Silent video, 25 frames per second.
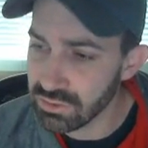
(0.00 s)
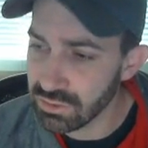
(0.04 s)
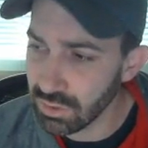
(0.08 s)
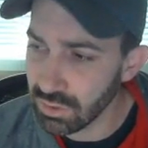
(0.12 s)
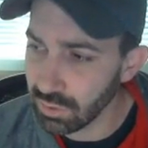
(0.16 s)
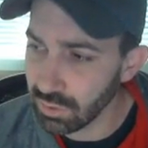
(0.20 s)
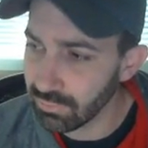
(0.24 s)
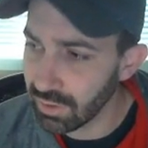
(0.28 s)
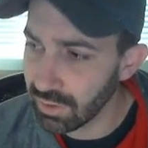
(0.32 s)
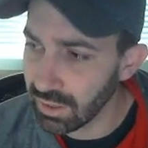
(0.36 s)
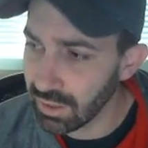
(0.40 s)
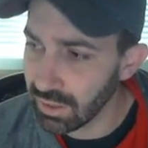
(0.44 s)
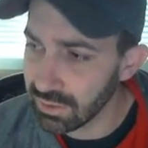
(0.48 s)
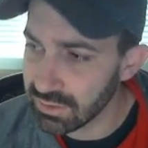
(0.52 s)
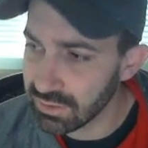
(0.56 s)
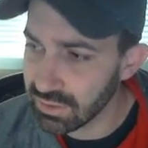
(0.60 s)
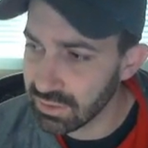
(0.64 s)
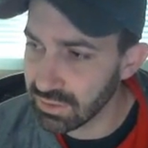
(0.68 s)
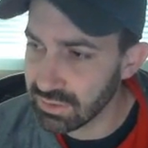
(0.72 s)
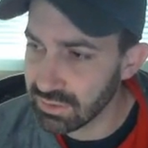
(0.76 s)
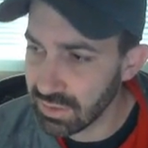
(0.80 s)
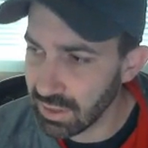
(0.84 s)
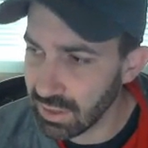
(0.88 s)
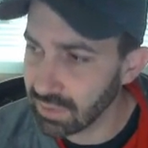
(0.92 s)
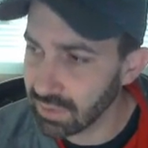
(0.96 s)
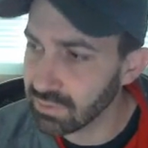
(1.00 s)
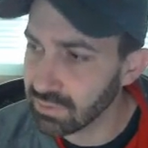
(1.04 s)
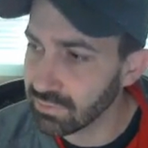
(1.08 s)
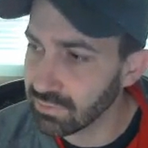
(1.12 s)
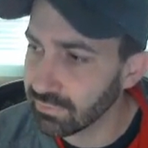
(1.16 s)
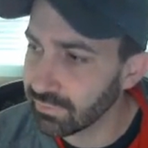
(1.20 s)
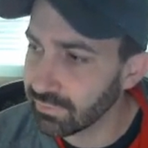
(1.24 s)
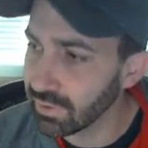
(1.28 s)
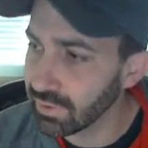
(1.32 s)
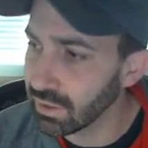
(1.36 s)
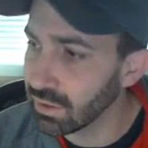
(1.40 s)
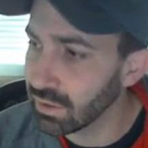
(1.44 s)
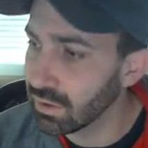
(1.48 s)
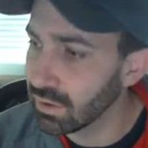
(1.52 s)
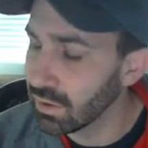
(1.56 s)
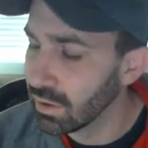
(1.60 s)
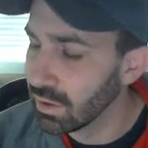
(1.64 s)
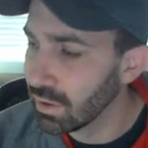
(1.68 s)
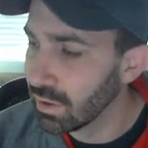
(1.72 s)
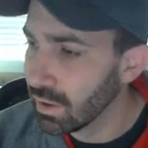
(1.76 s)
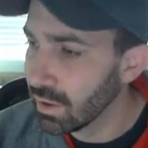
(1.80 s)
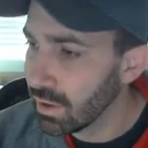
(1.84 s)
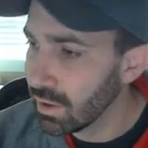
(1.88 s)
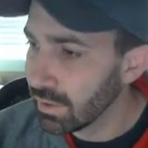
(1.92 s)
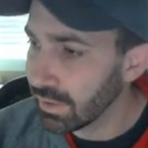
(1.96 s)
So I've got 6,000 feet
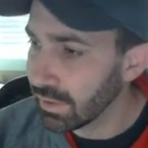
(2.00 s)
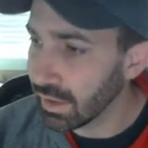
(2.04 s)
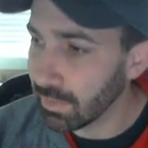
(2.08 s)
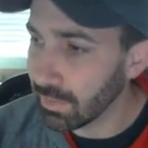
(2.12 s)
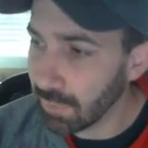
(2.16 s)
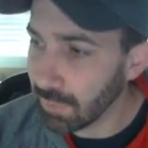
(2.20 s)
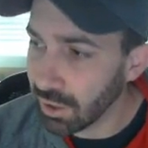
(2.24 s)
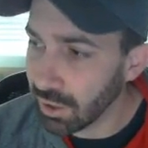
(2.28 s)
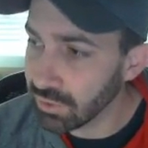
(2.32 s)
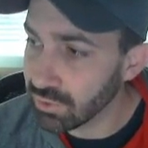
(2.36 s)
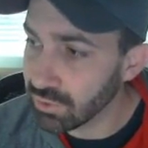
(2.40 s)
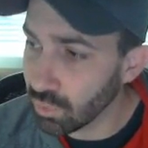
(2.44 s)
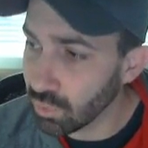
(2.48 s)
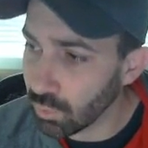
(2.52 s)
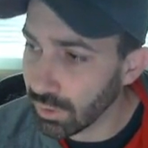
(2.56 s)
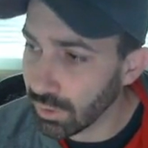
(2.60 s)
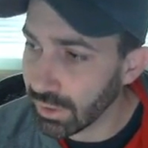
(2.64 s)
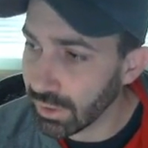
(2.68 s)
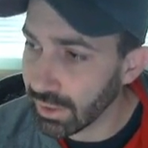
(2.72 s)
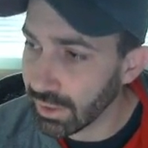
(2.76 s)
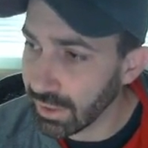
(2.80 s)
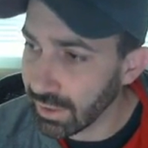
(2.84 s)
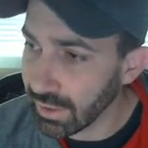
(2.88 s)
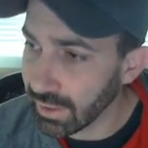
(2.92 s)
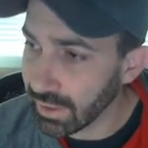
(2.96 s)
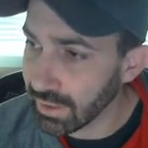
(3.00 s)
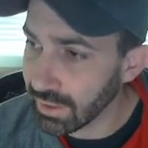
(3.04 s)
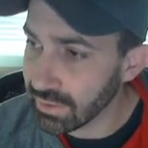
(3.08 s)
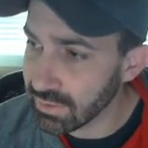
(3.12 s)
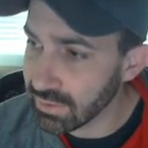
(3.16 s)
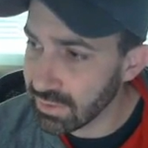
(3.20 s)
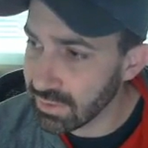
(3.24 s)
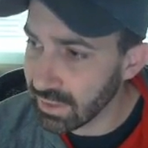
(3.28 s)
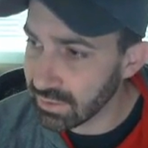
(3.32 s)
that I'm also working against.